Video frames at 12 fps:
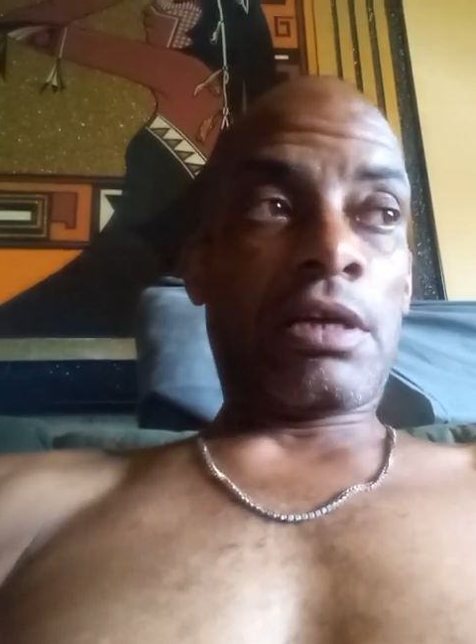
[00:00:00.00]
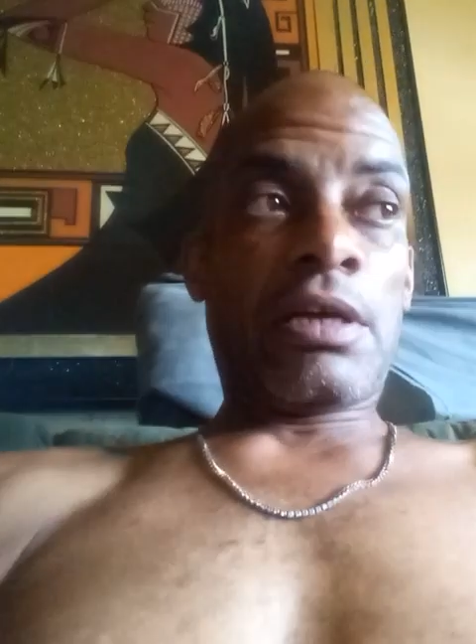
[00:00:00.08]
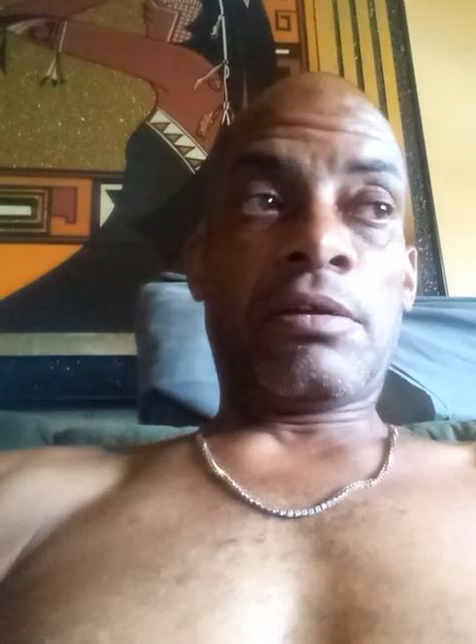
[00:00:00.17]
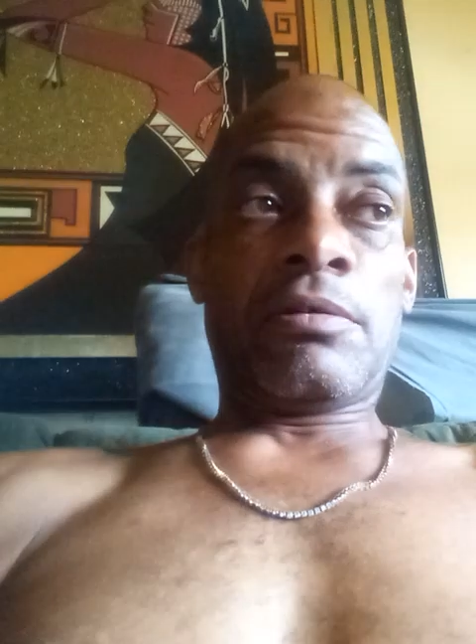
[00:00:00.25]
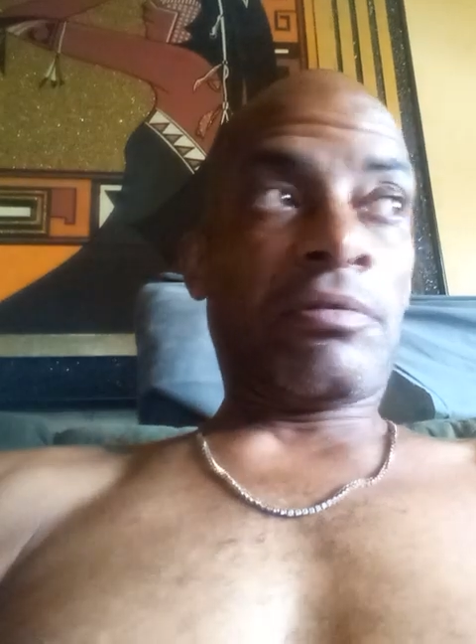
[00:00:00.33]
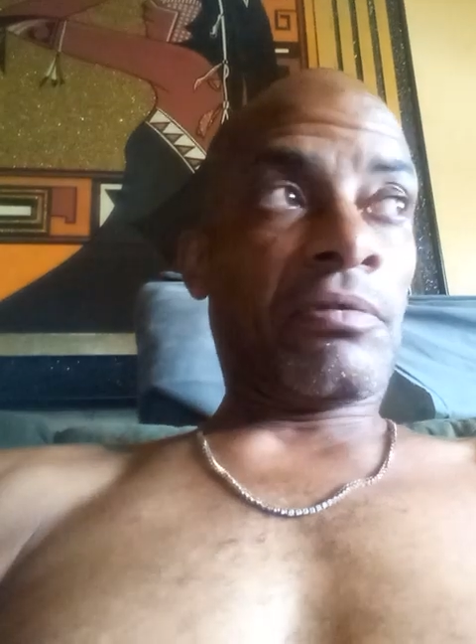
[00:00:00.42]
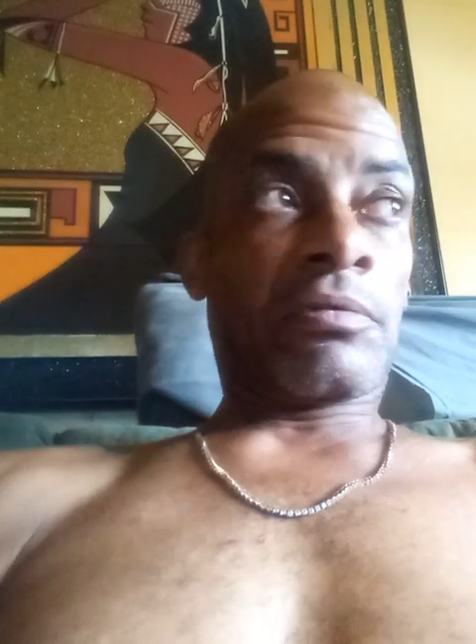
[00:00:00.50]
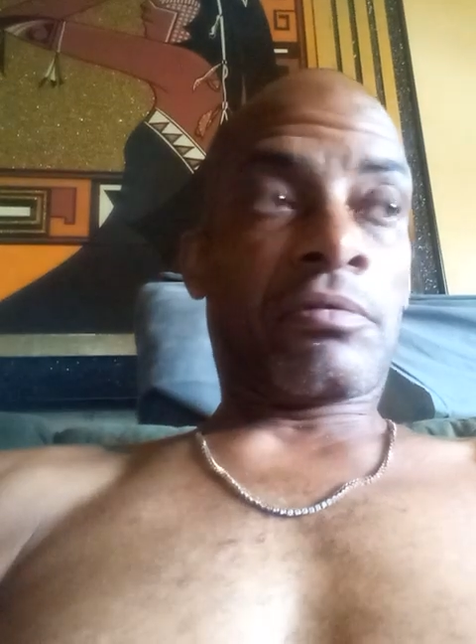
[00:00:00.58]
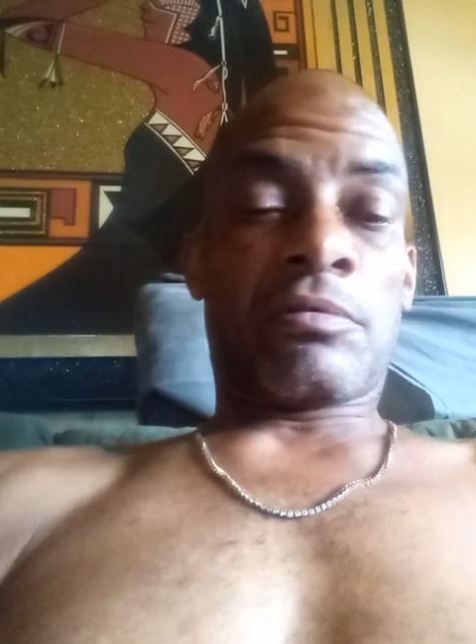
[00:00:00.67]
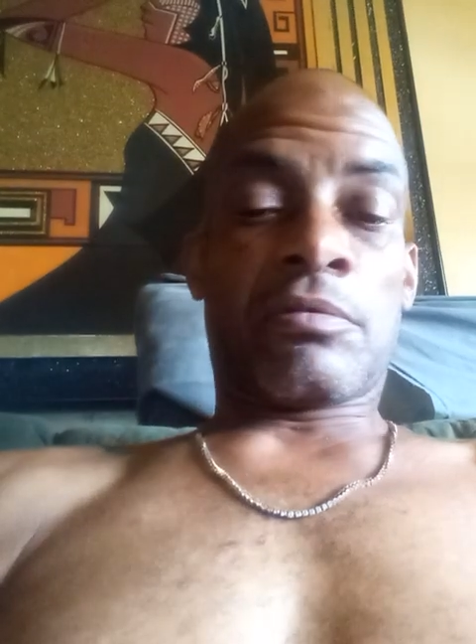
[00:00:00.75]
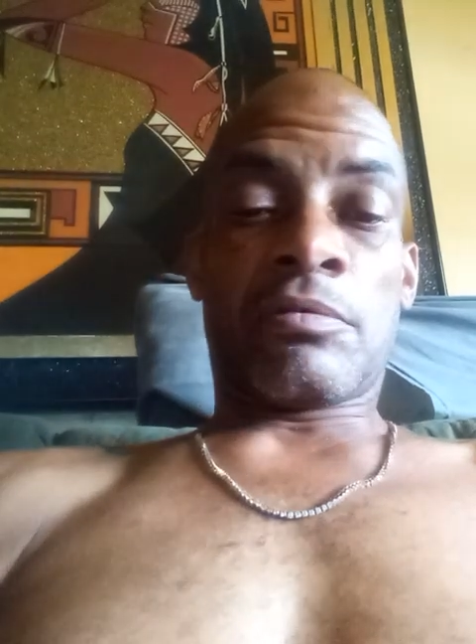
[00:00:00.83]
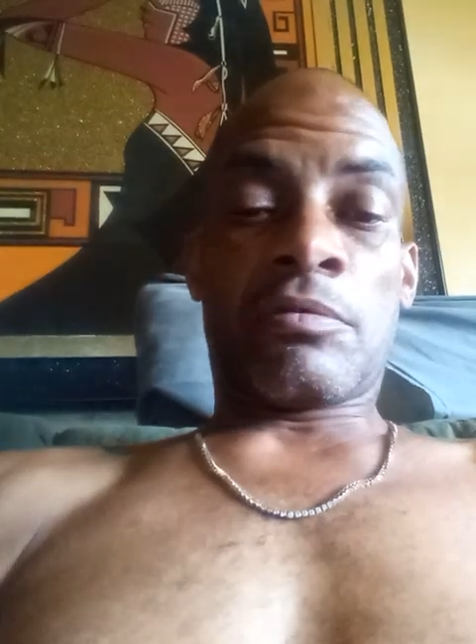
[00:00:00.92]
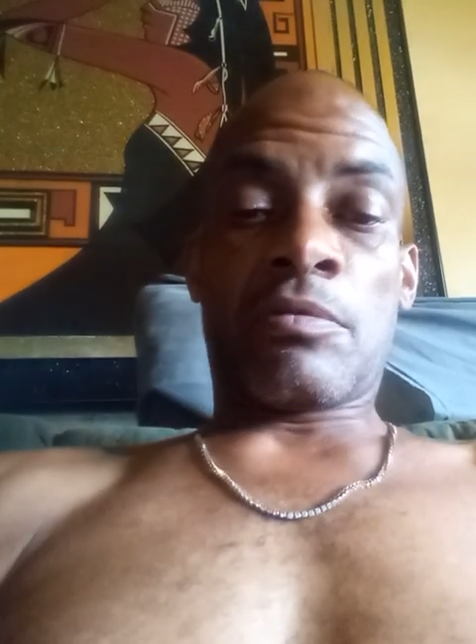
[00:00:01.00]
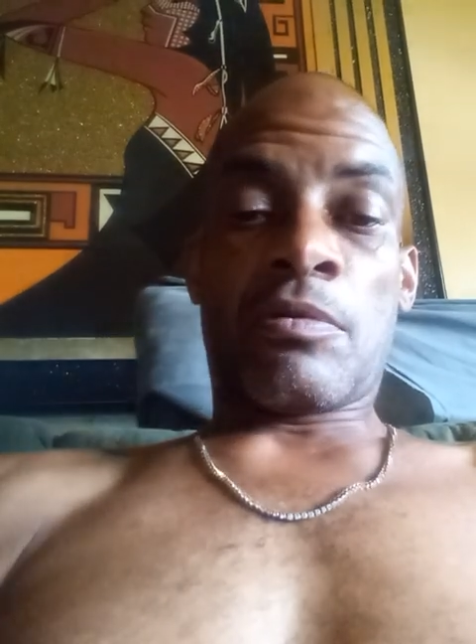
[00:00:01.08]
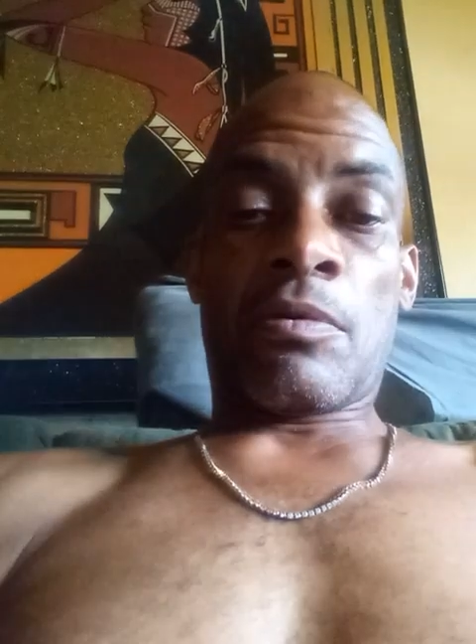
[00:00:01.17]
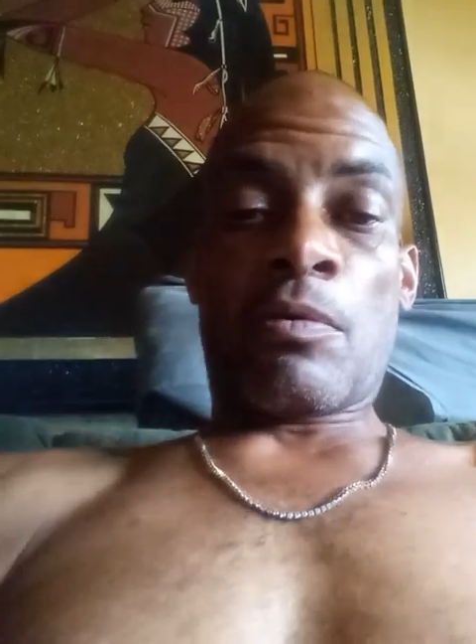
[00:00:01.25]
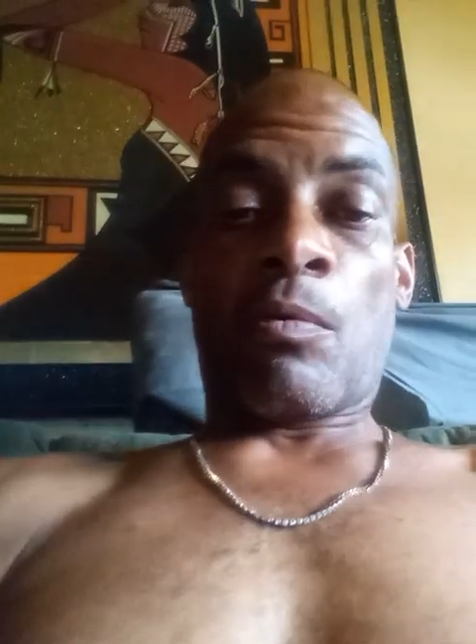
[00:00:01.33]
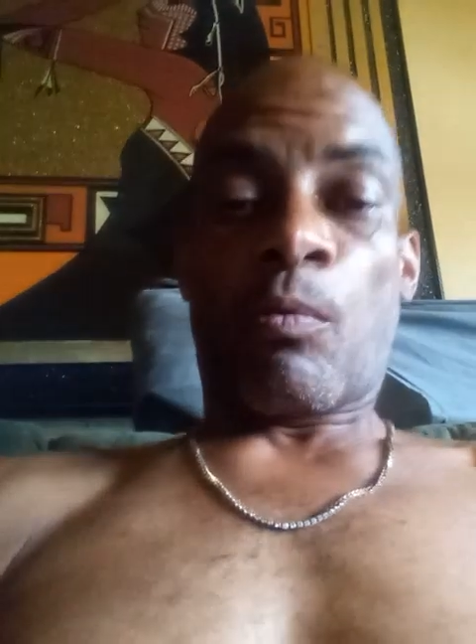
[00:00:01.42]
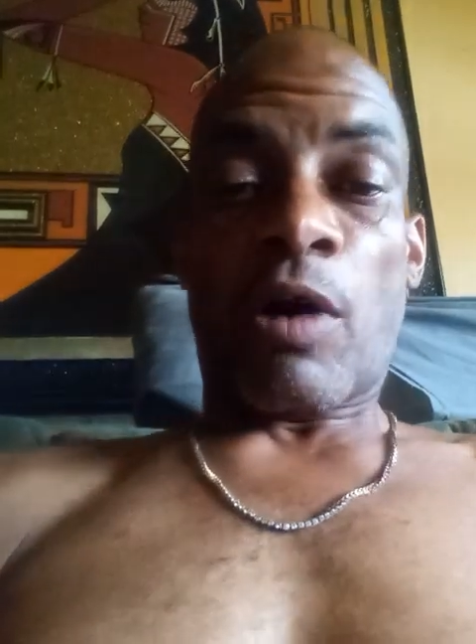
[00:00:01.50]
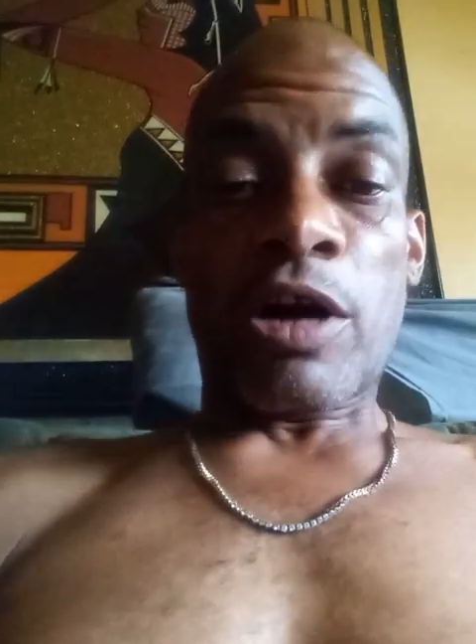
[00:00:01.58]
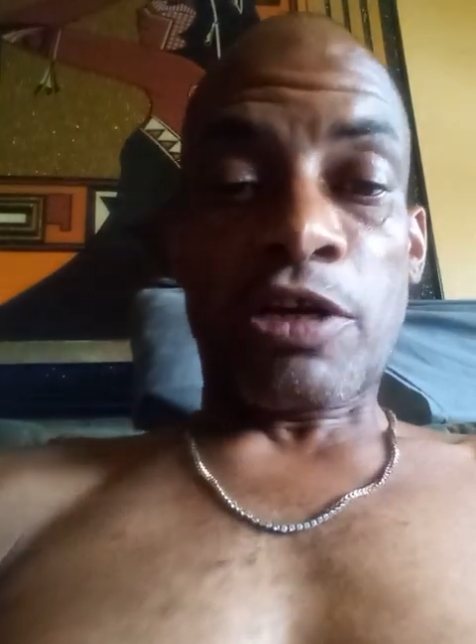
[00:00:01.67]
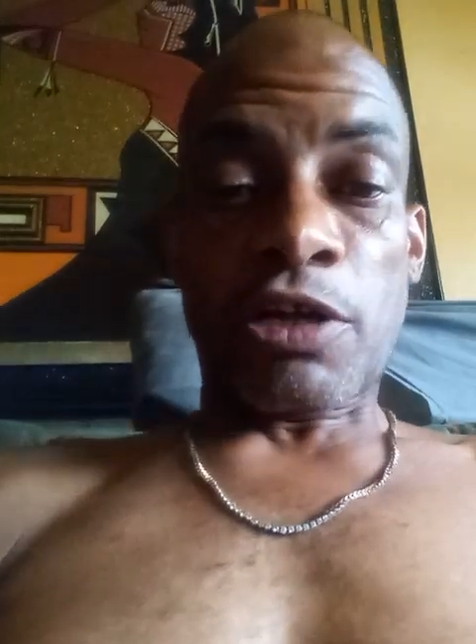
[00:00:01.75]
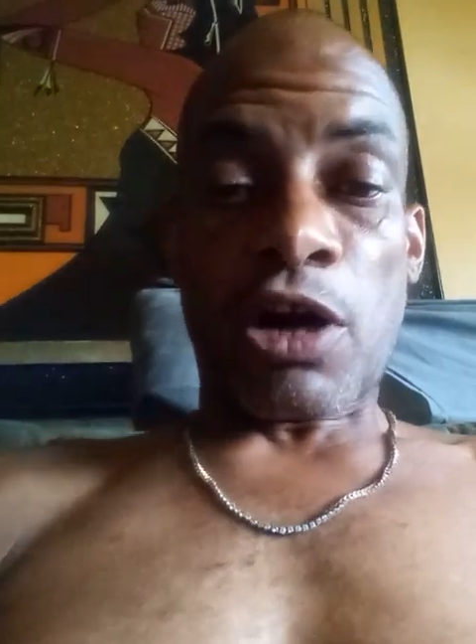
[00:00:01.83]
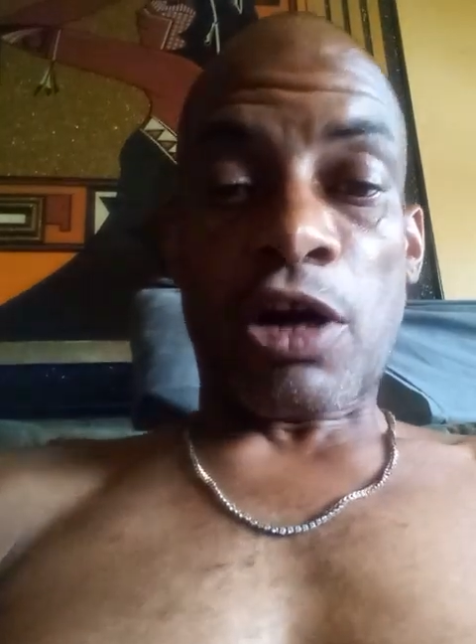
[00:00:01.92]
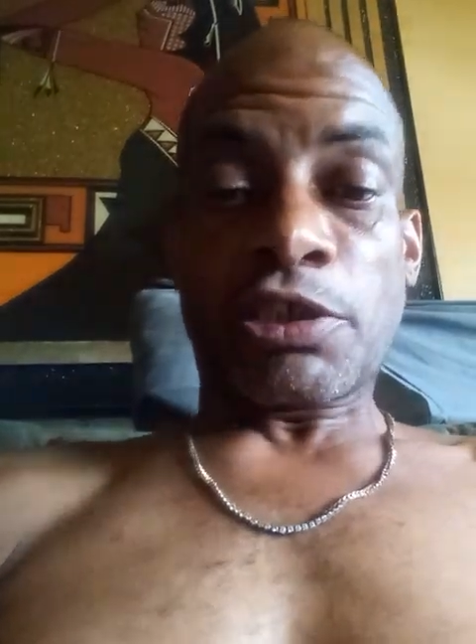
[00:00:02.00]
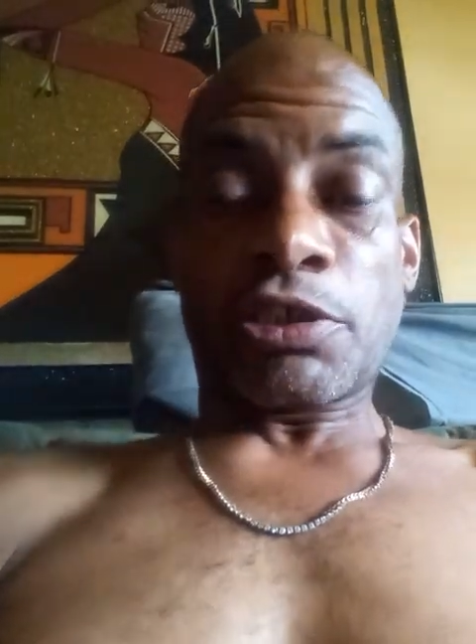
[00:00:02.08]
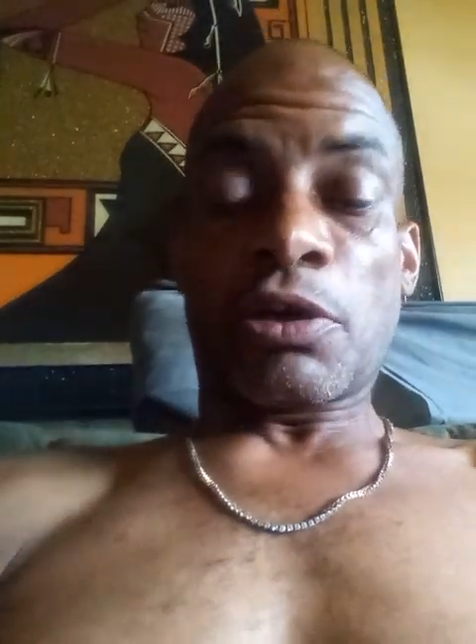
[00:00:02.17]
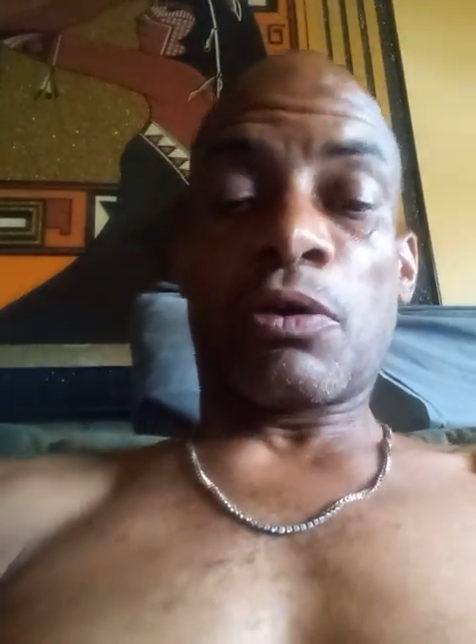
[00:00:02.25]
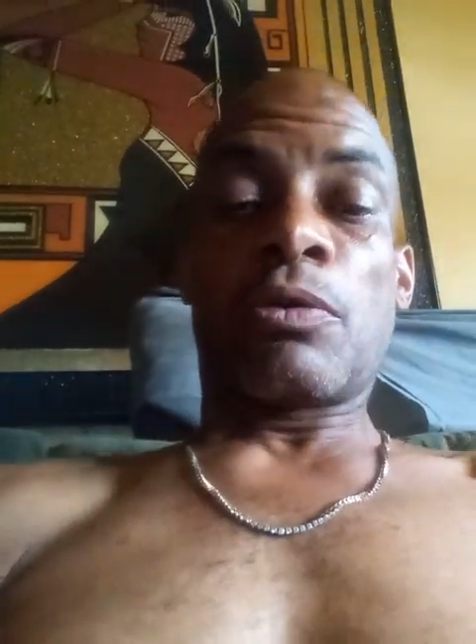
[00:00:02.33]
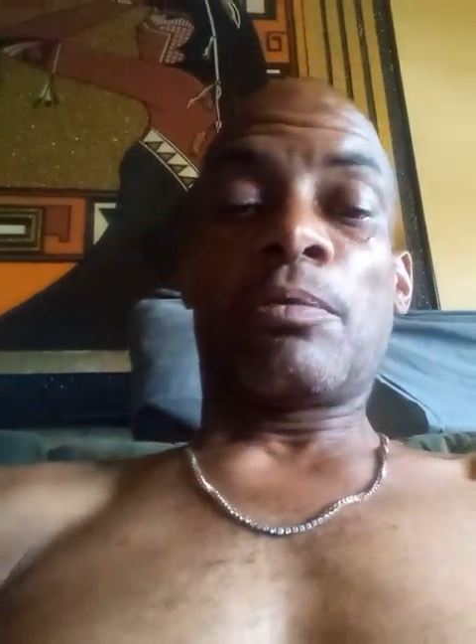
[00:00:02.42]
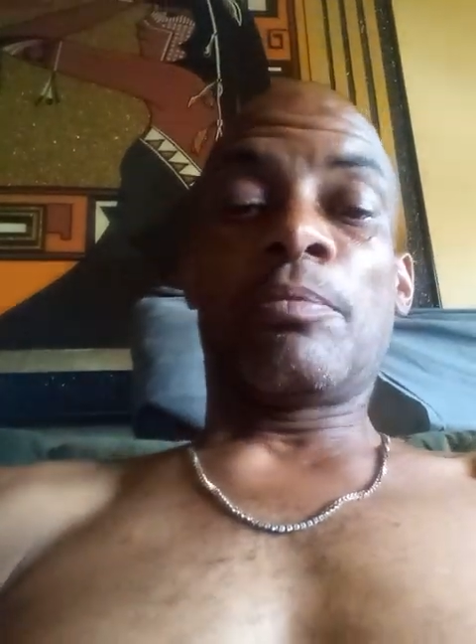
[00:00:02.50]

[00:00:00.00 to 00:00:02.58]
in what y'all showed